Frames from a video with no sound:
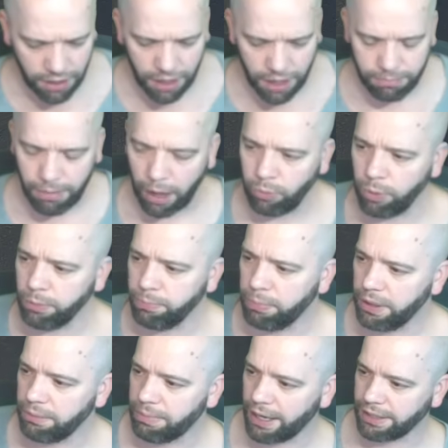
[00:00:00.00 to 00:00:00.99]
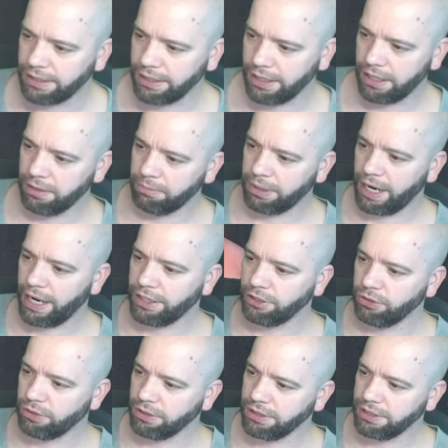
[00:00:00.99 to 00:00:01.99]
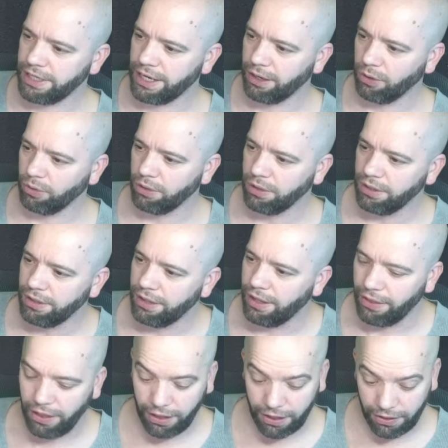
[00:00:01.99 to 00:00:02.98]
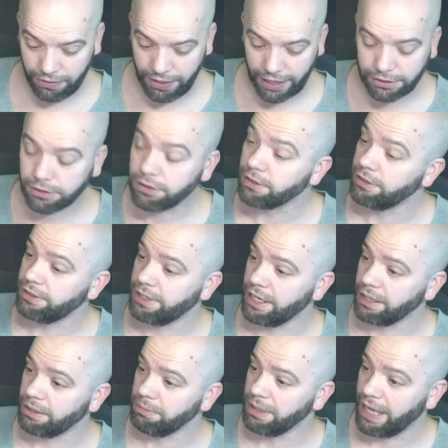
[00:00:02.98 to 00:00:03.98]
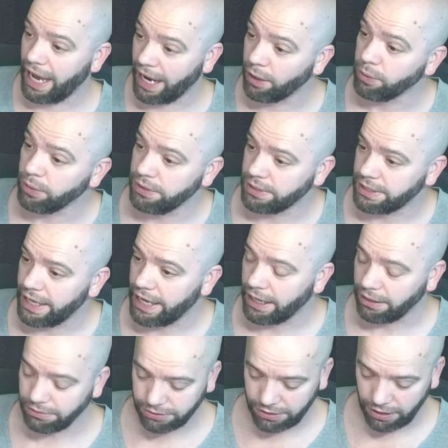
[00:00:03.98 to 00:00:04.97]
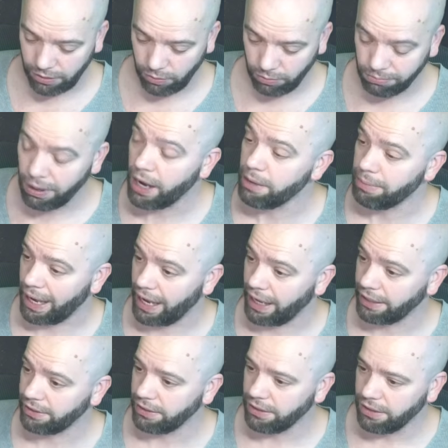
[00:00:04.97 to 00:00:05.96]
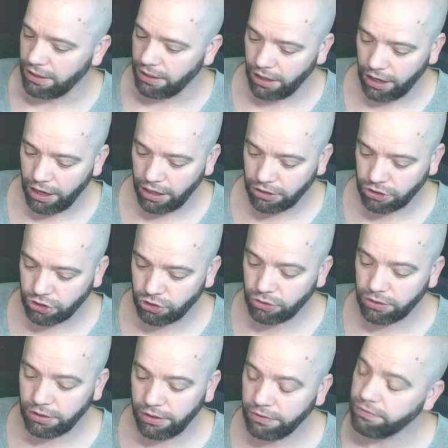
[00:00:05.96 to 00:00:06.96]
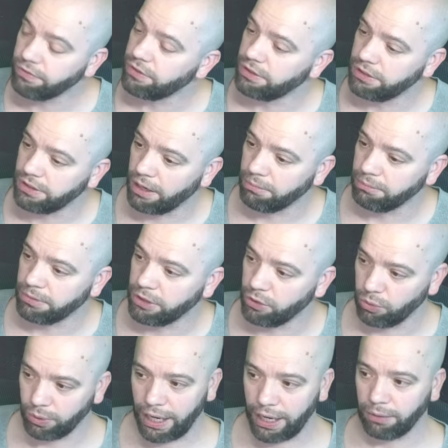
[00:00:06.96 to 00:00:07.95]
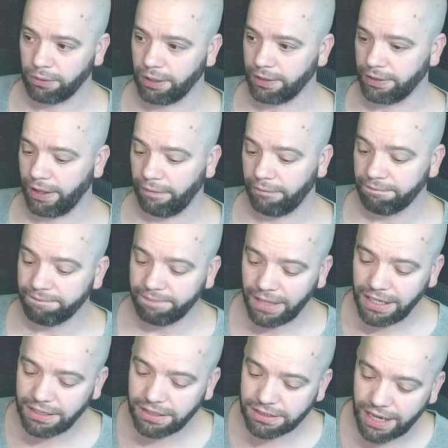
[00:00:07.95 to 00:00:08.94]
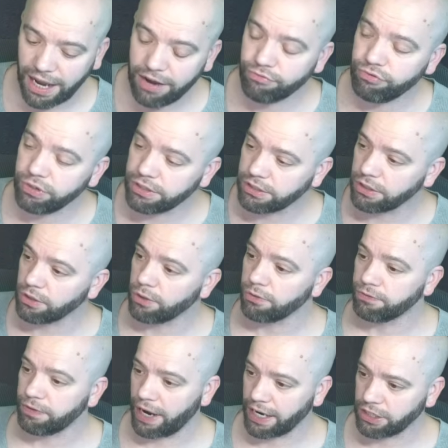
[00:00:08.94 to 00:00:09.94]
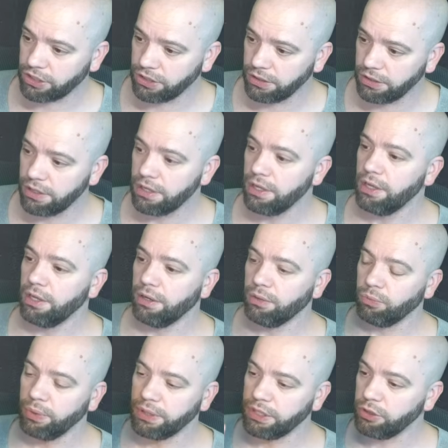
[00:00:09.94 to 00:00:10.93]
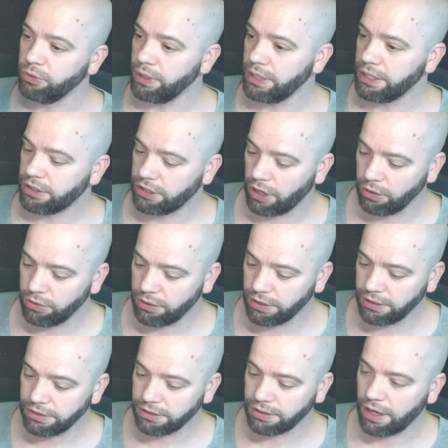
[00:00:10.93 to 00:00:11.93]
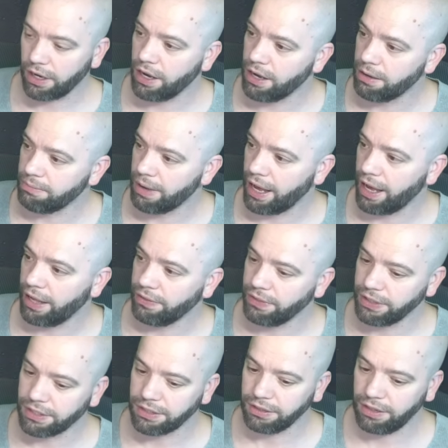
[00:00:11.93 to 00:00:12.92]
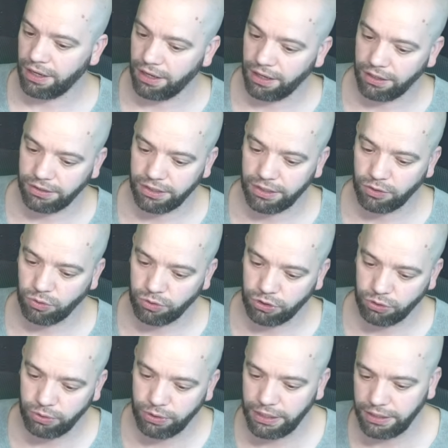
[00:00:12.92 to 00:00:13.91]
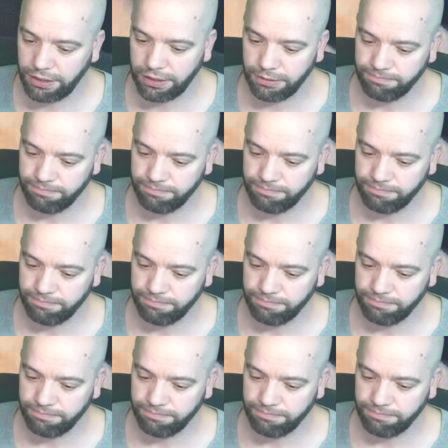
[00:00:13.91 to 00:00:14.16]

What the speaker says: I would put it back together, but as you can tell, that's going to take me hours now. So my bad. Shouldn't have dumped it all out like that. He does every single faction with unique tokens and this little unique